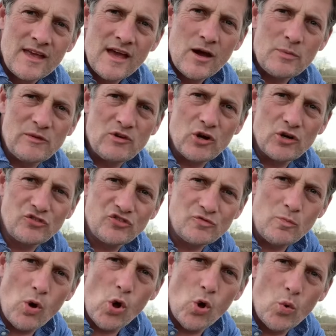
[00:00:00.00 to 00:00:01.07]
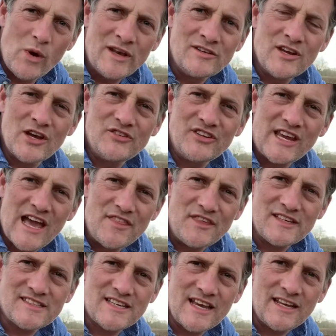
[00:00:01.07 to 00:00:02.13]
We've got a small window to get
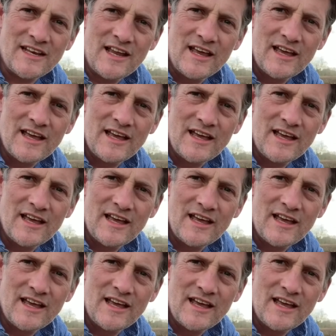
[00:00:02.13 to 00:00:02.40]
this in,